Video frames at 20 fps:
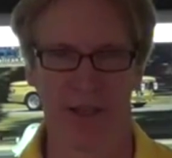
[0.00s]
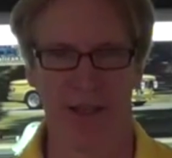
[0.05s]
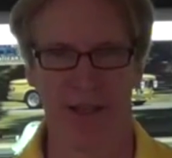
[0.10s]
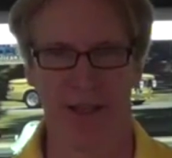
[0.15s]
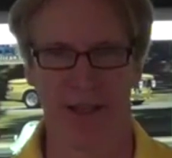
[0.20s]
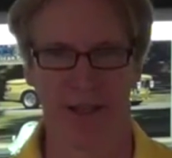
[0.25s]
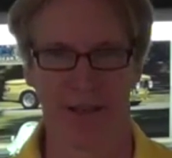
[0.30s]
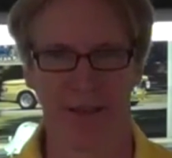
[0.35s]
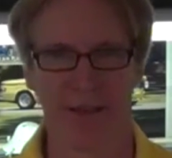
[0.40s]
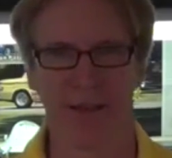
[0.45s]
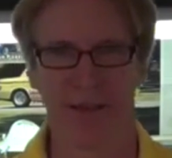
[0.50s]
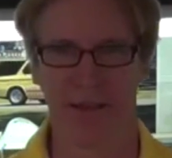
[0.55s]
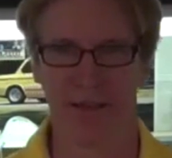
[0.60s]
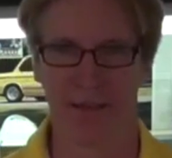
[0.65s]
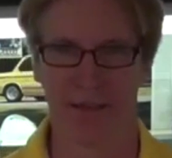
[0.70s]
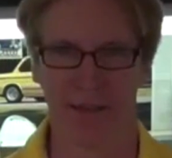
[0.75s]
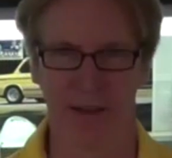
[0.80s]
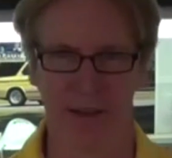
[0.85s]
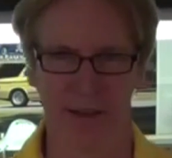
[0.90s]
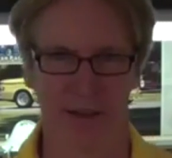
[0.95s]
and uh, I
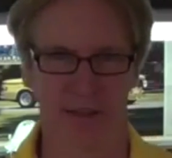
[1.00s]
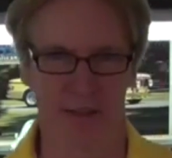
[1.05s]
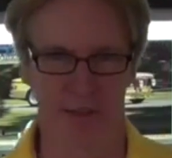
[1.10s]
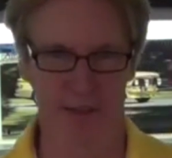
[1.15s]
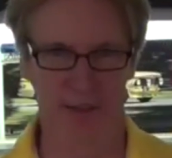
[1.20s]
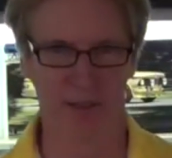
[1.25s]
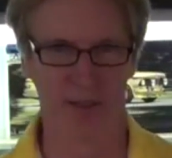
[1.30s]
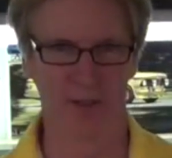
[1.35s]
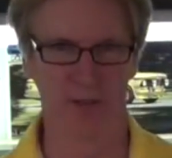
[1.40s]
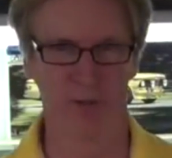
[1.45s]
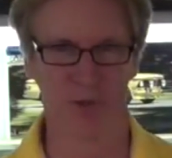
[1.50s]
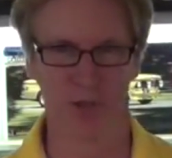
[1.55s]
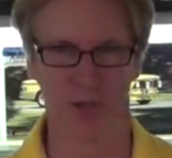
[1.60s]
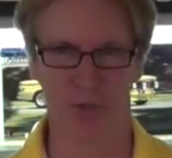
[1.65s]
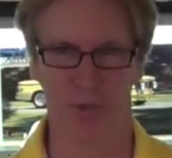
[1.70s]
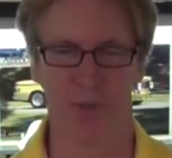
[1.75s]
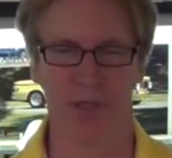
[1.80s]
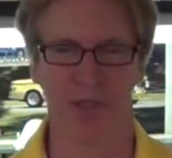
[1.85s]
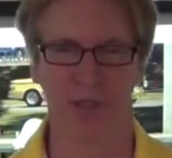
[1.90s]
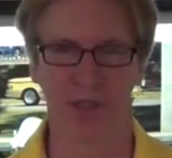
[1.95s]
uh, thought, you know, it
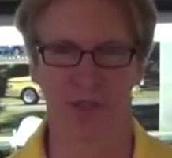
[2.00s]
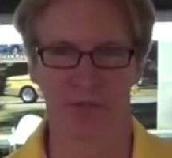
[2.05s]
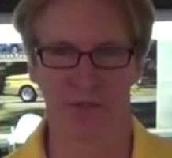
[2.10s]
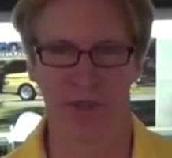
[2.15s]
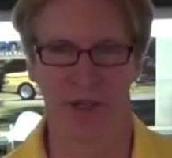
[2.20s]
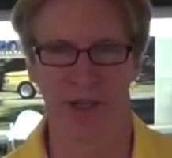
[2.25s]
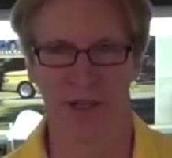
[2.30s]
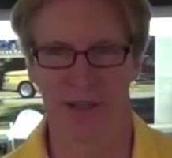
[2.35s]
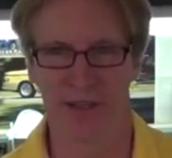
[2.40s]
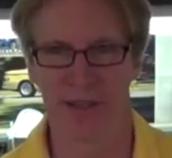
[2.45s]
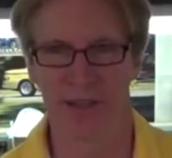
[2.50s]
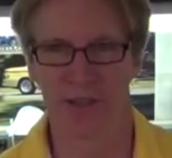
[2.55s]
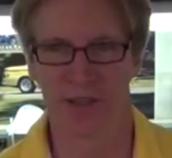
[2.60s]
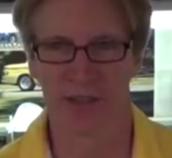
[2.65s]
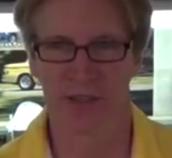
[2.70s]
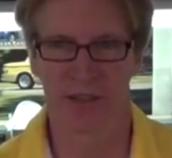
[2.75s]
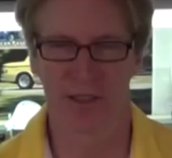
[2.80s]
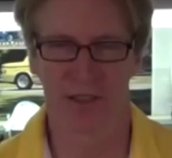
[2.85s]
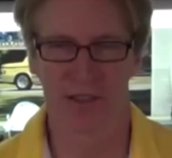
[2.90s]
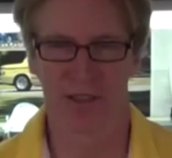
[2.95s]
should be just fine.
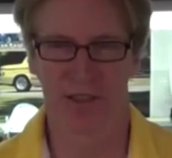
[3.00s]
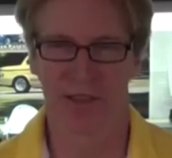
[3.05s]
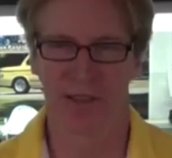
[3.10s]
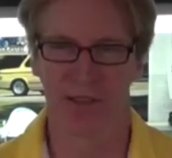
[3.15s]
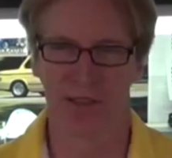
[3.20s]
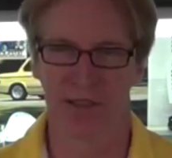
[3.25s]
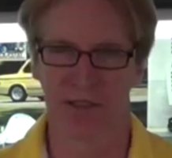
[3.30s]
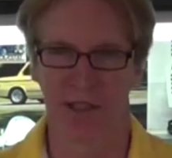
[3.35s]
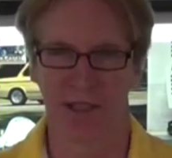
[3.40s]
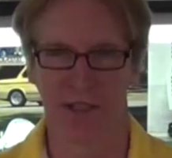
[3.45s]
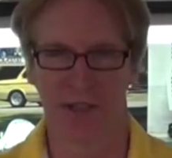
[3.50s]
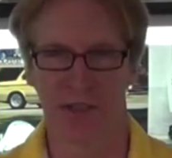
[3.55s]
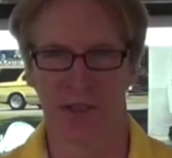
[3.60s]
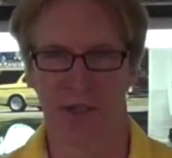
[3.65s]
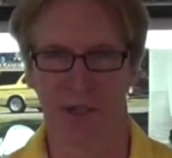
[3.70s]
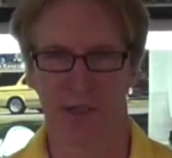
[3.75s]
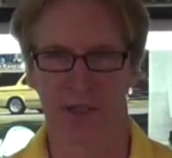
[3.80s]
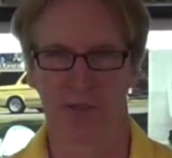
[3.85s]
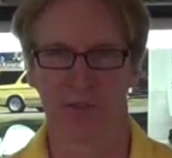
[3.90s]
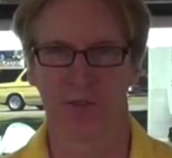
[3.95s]
That's, that's a nice state of
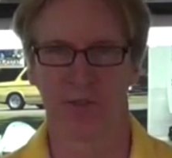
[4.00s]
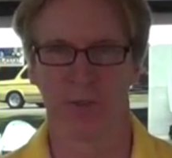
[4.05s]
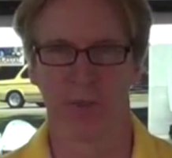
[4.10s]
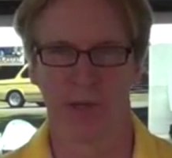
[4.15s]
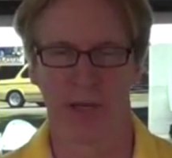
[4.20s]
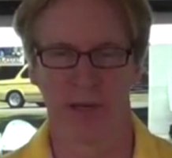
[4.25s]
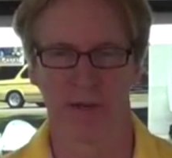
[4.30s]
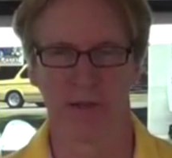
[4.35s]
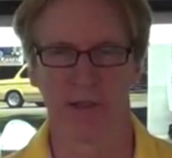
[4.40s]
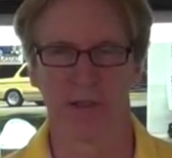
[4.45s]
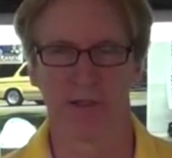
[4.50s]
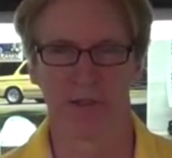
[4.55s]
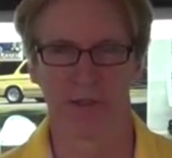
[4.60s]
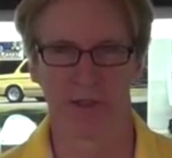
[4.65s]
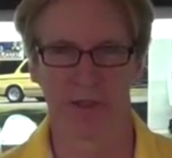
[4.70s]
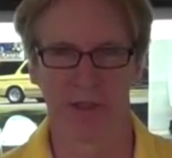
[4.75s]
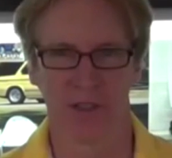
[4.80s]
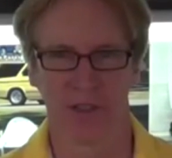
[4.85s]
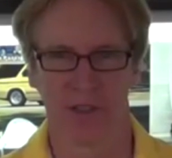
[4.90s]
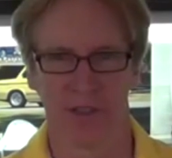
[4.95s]
charge for the batteries
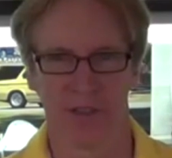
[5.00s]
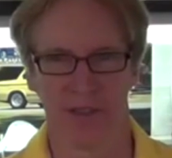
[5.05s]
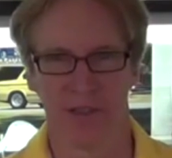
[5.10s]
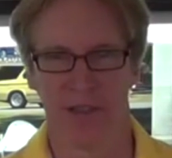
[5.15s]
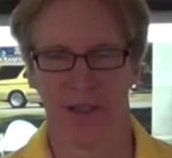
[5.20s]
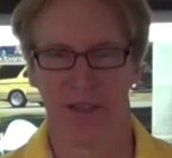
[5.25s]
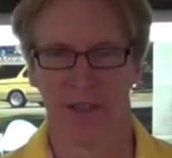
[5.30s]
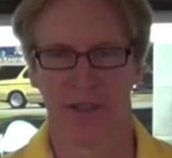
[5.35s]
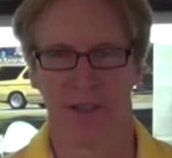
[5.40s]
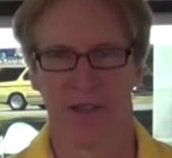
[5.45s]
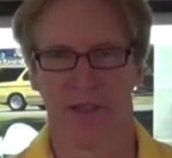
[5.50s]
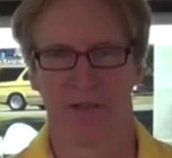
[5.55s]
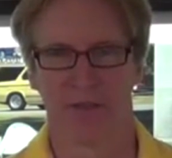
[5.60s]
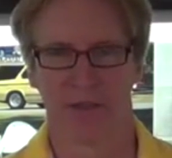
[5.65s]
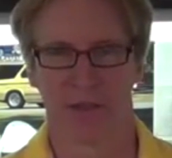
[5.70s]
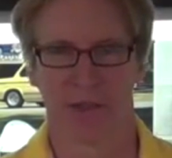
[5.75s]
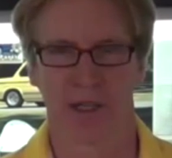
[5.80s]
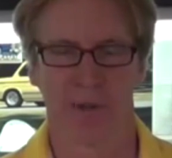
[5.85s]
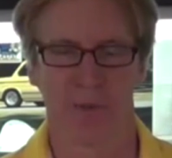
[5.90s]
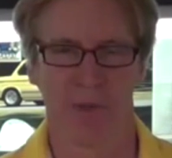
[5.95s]
to sit in
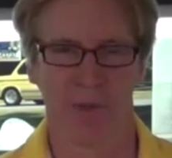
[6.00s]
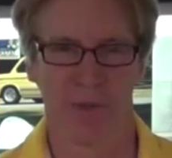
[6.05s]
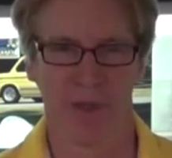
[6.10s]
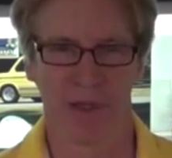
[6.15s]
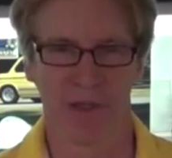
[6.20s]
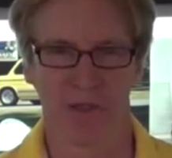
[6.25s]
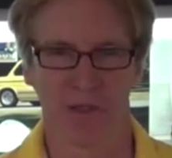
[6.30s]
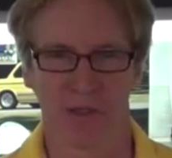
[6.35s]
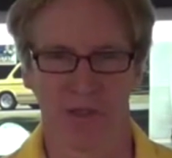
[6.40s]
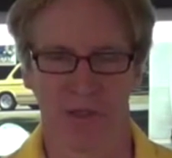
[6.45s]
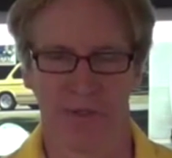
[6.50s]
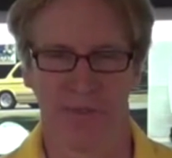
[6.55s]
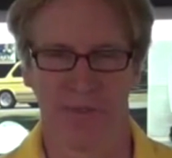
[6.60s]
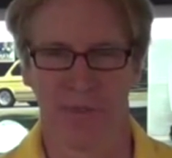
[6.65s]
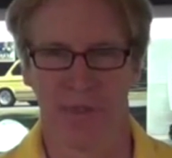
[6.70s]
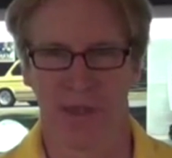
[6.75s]
for a couple months,